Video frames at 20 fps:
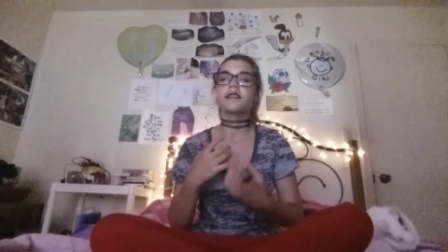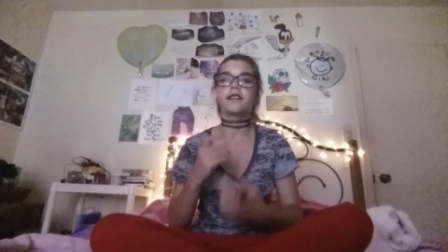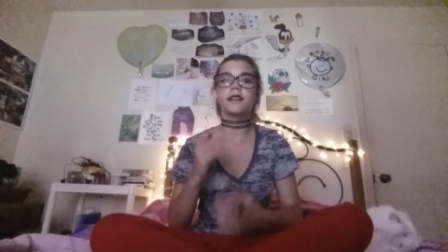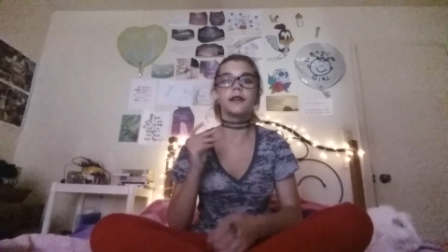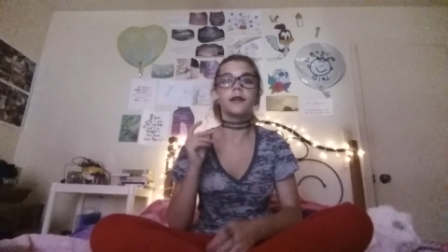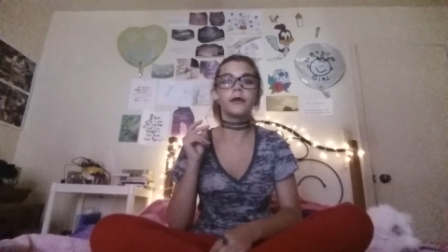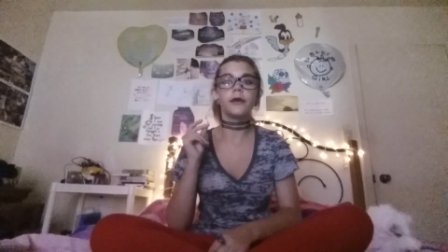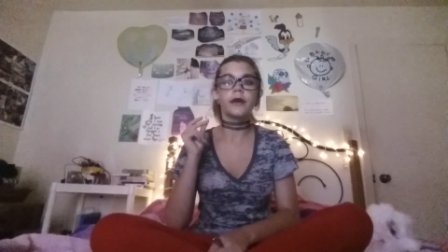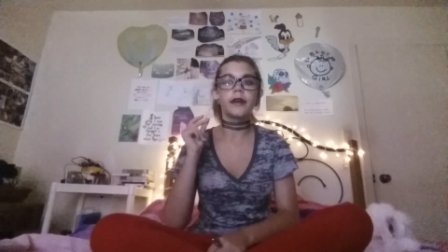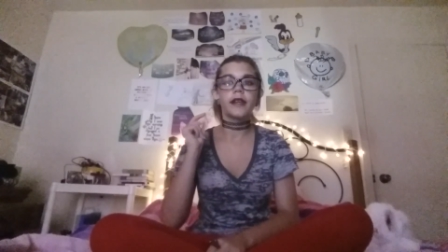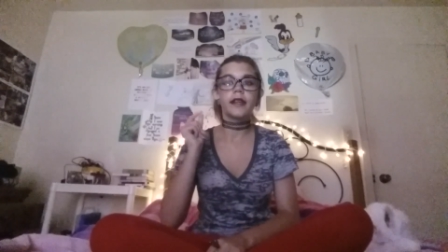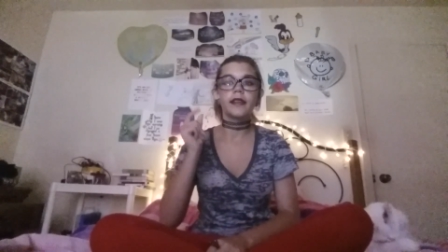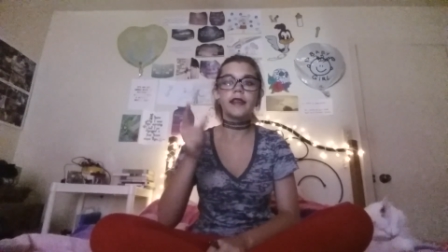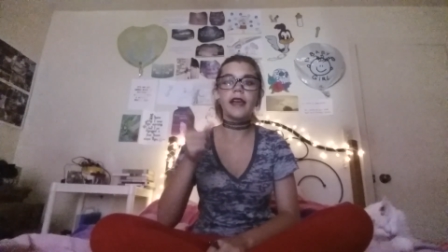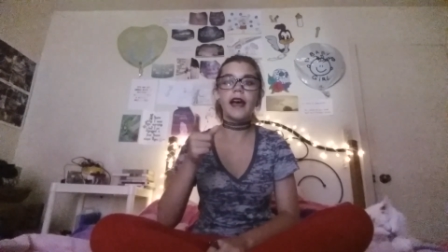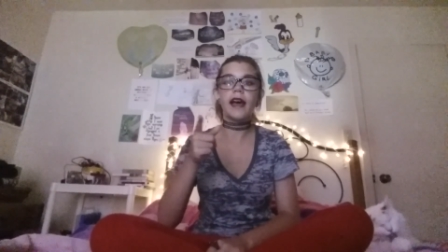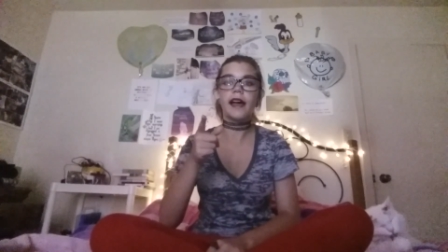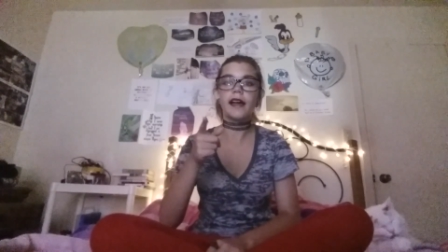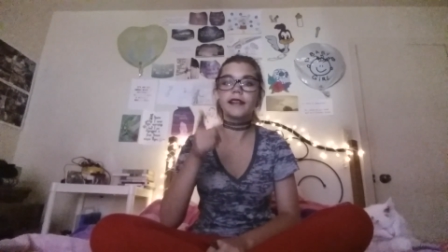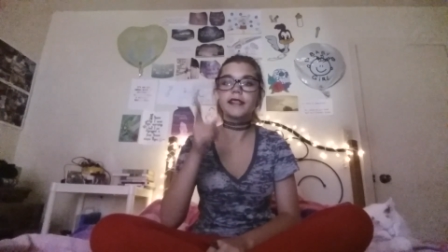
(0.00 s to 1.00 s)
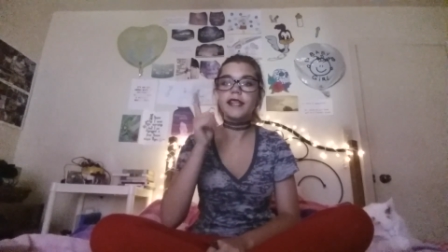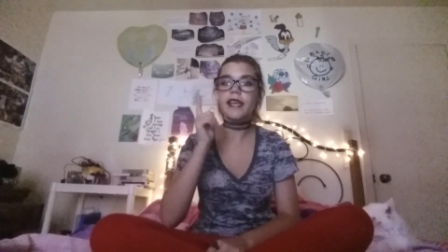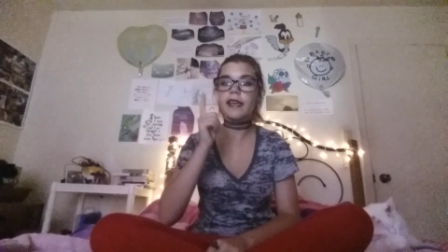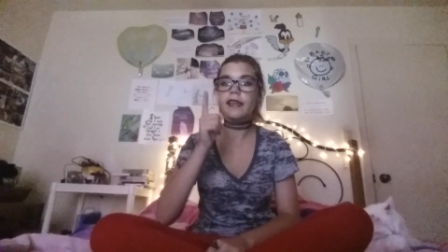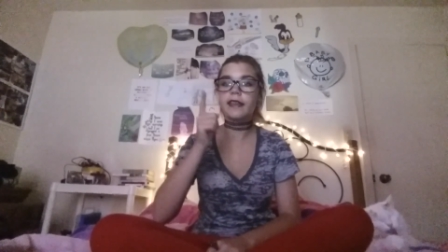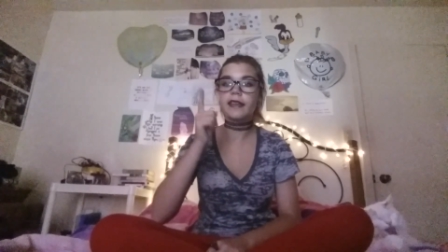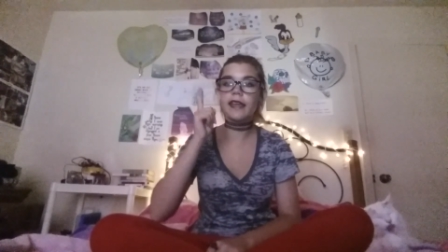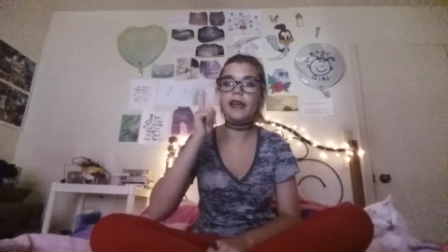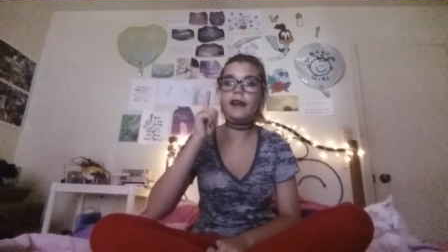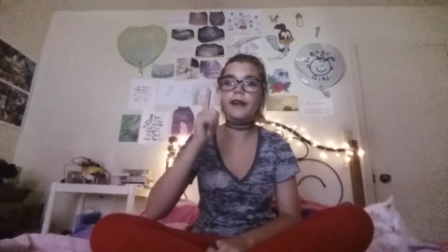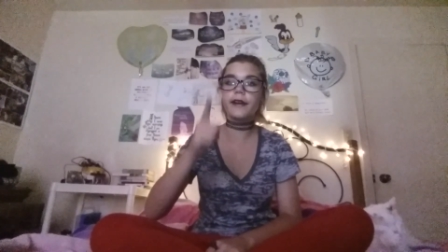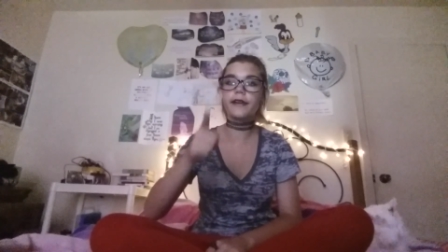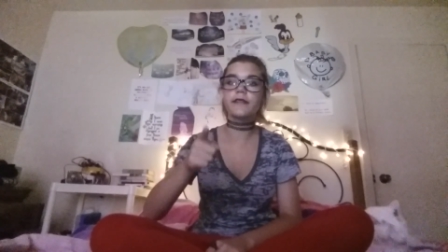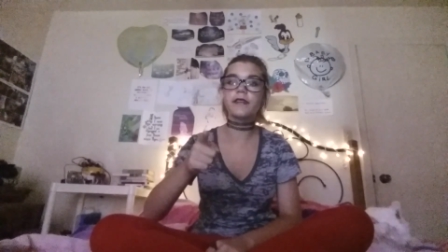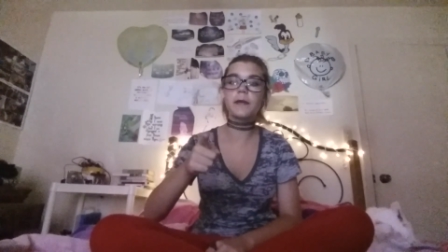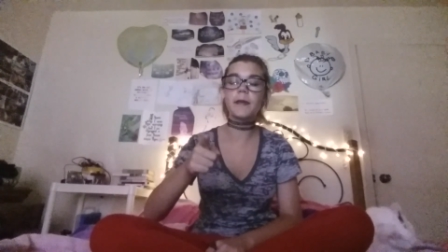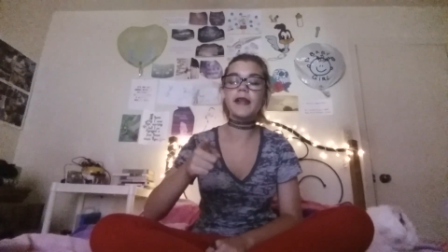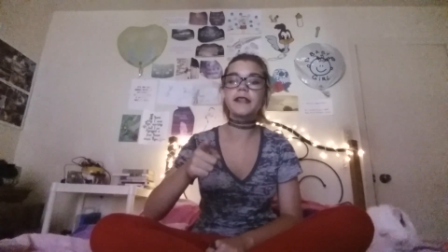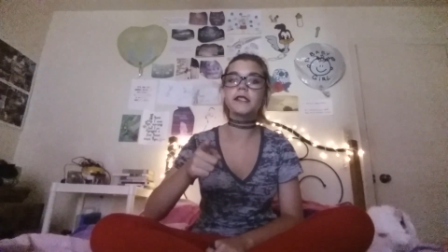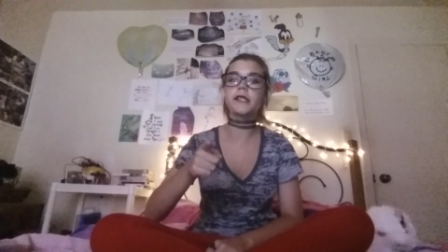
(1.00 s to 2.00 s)
so, yeah, take care of
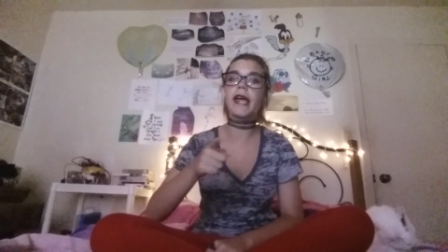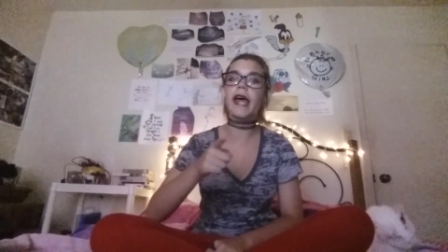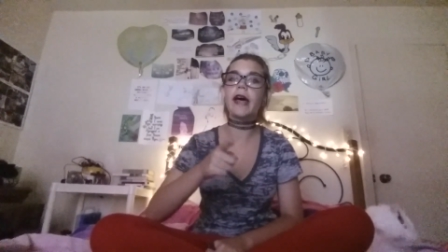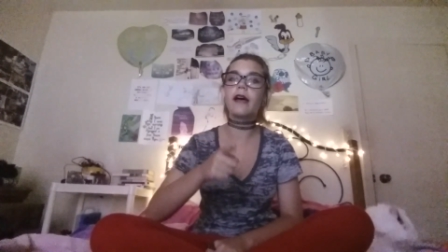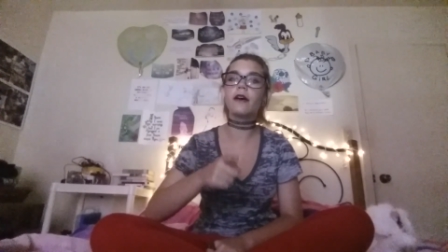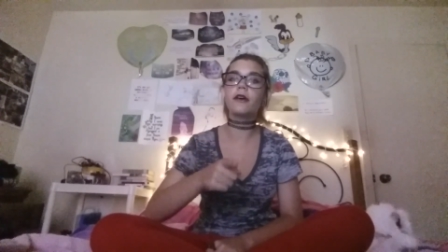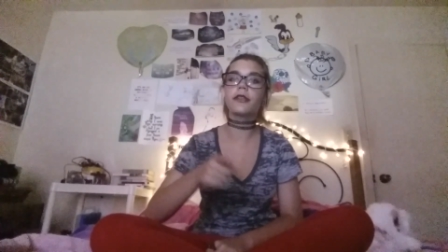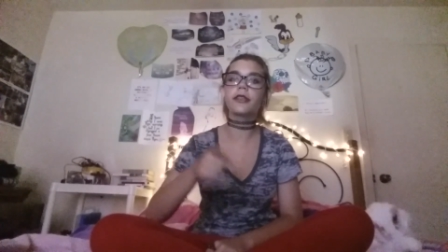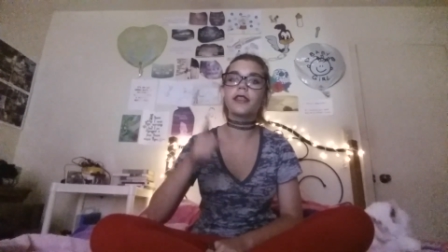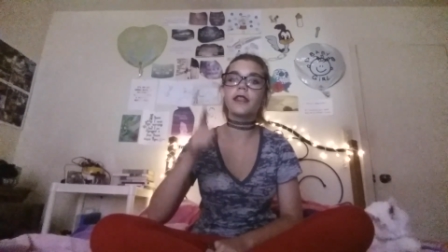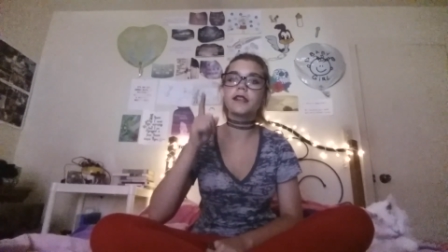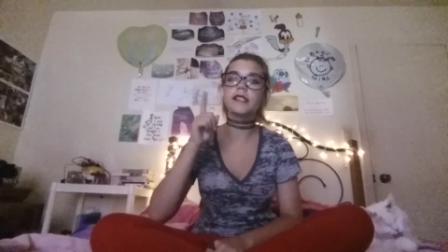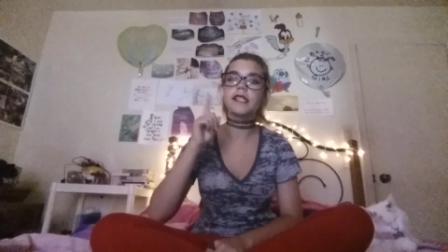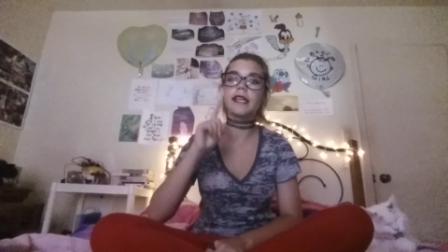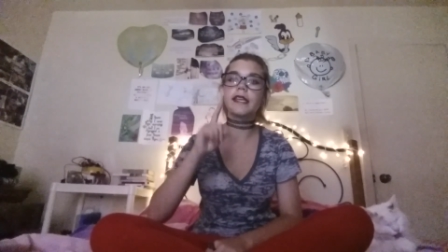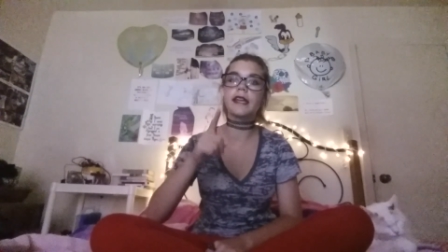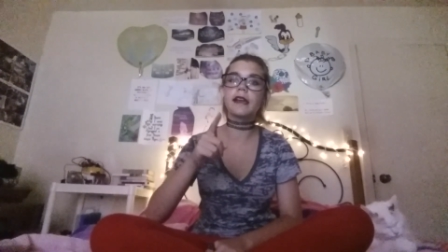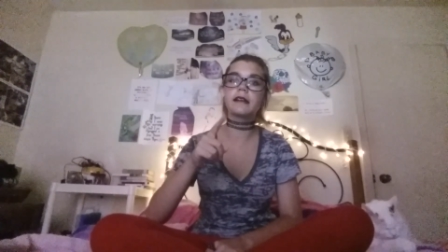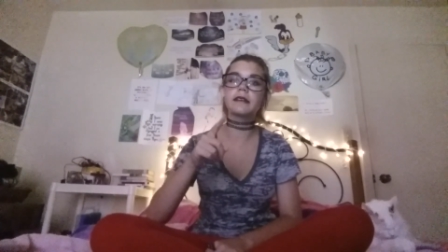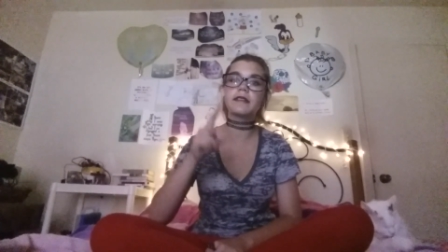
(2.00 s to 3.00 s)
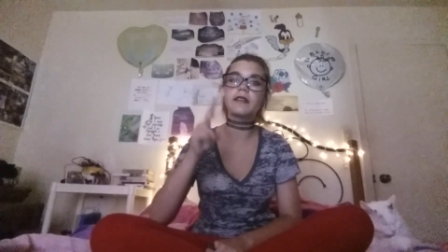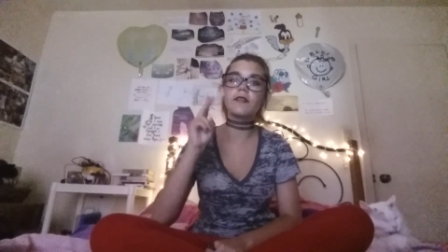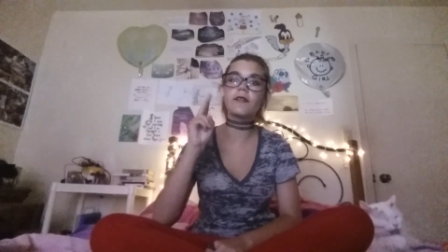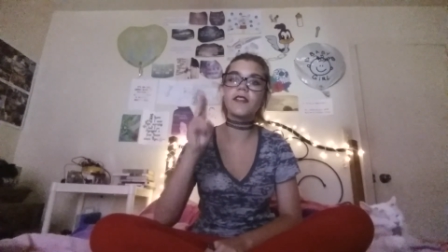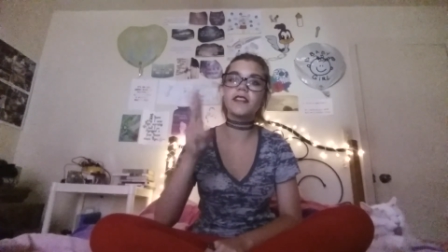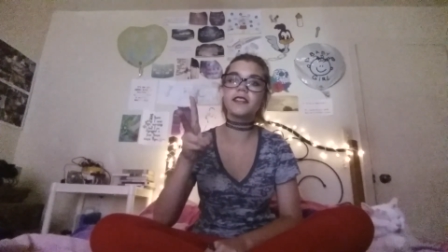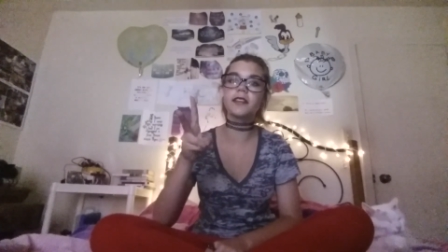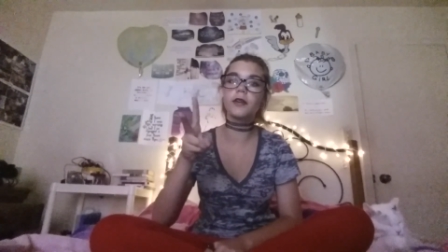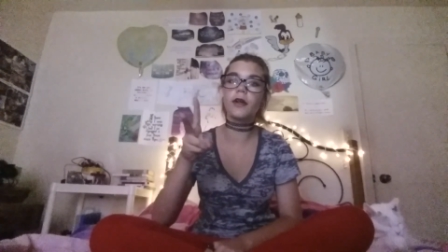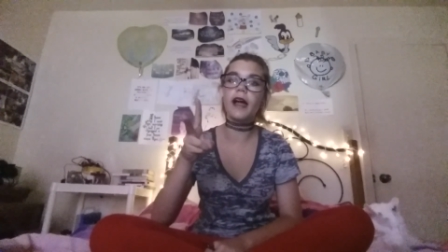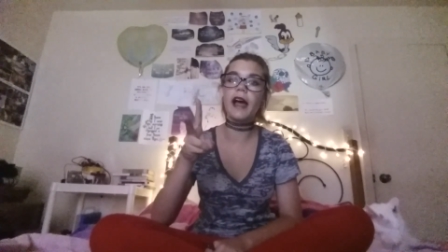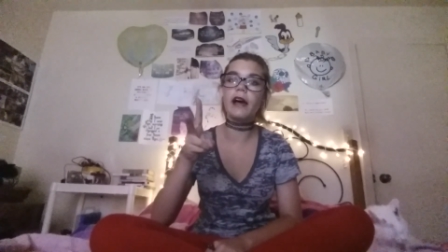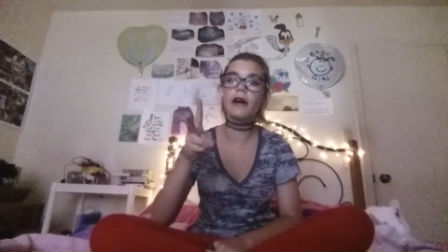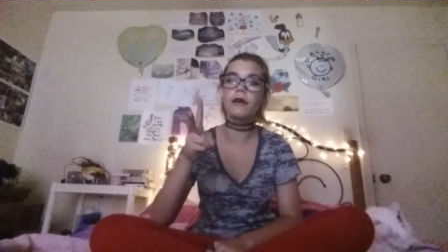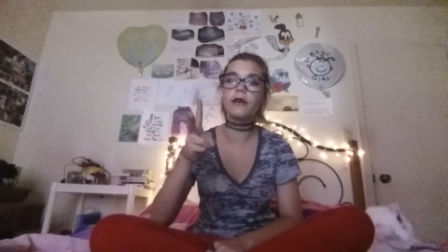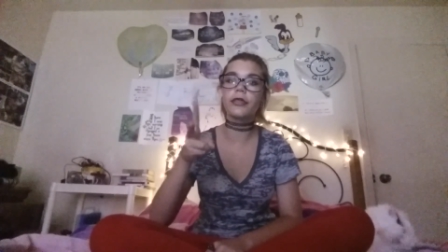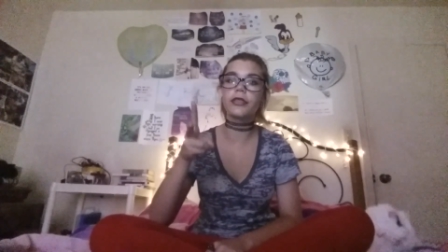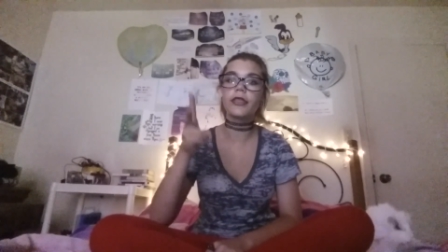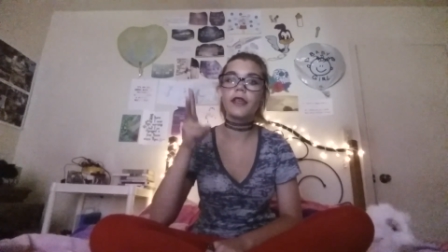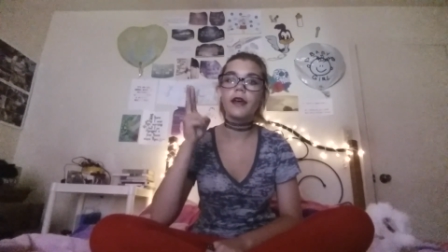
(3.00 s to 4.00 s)
your mental health, take care of your physical
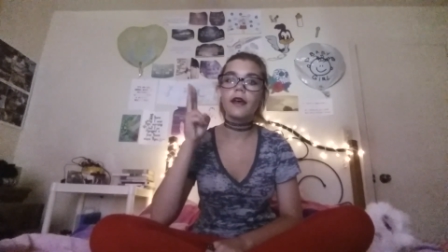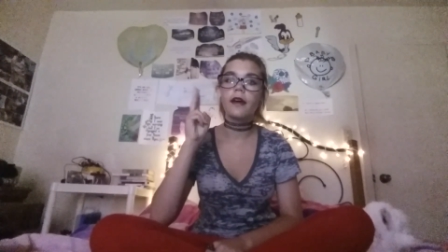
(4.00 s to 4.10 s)
health,